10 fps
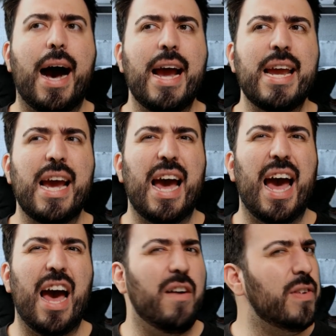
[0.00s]
I
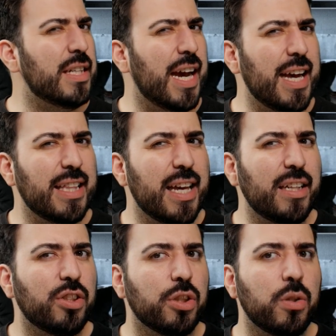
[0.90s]
haven't had that
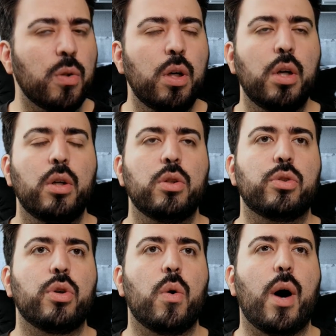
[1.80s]
issue,
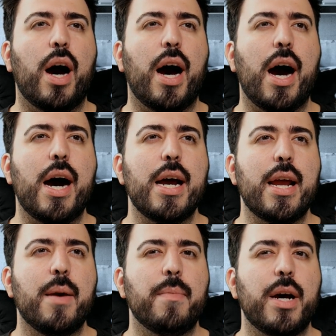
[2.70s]
so I
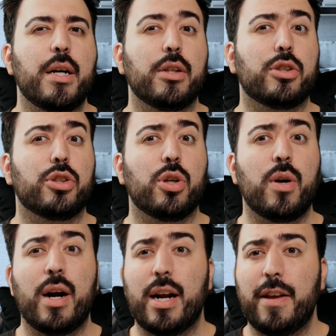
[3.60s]
am not
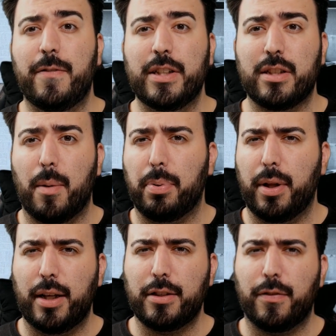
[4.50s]
sure if it's a
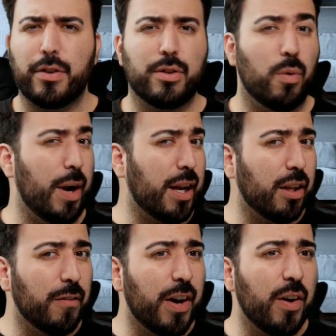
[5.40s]
plus versus the
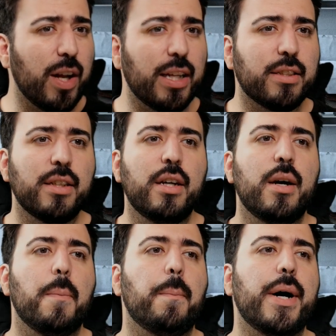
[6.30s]
regular variant,
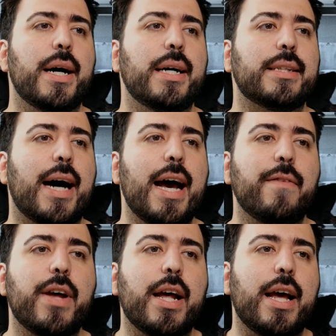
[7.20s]
but I
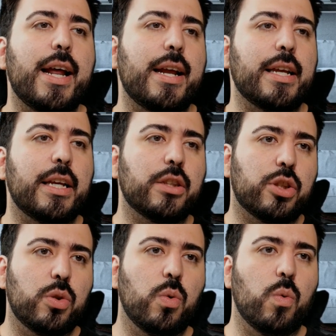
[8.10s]
have not had any
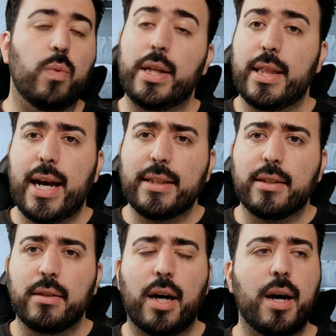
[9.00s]
issue with
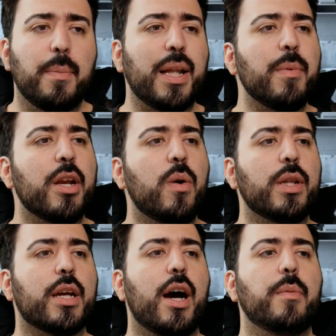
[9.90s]
that. Uh, but let me know
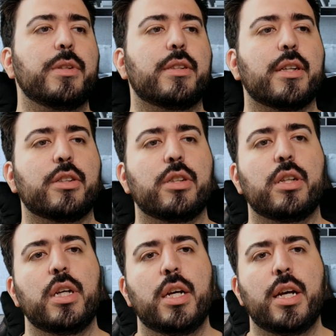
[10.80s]
in the comments
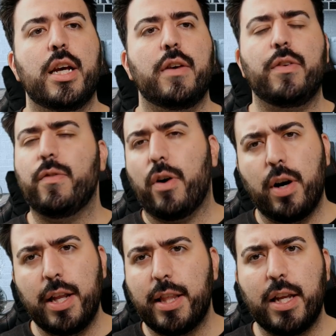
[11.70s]
section if you've
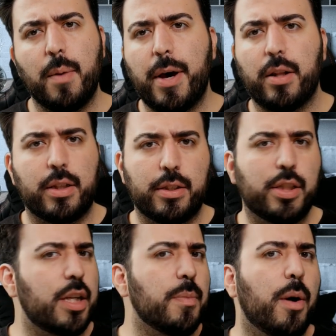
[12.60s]
heard anything about the
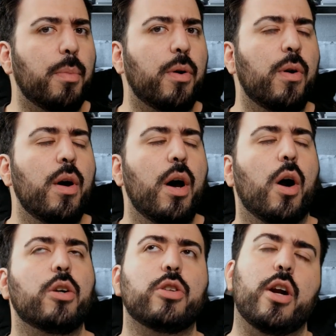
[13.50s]
T-Mobile,
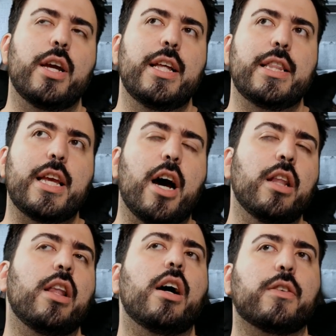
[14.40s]
or sorry, the
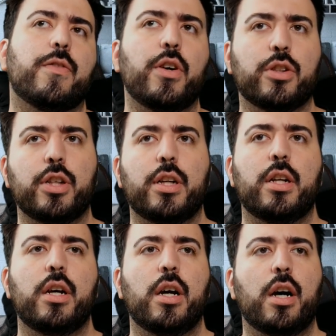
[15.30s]
unlocked
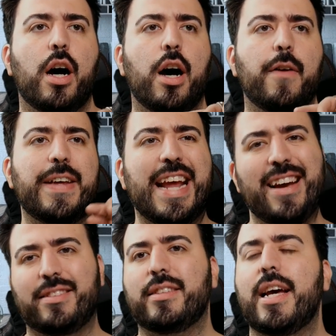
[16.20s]
version of an
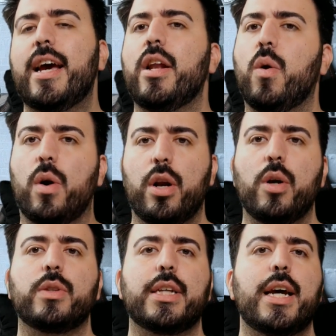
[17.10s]
S10 or a
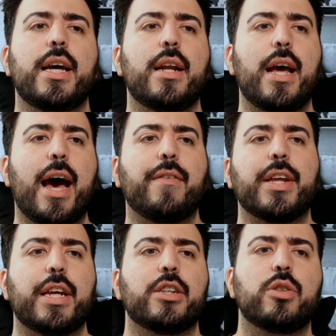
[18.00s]
Note 10
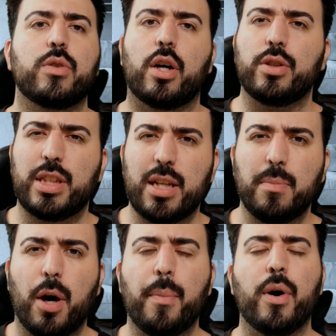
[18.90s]
having any issues on
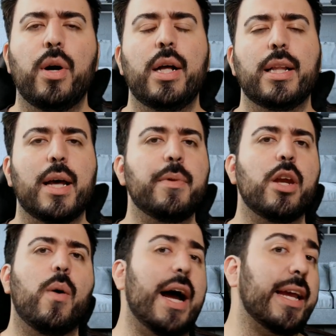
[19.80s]
T-Mobile. Let me
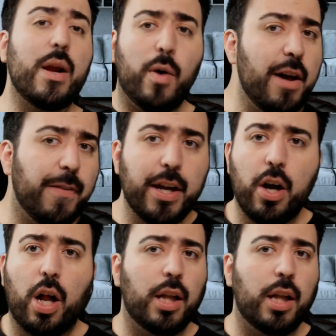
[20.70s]
know. I get Wi-Fi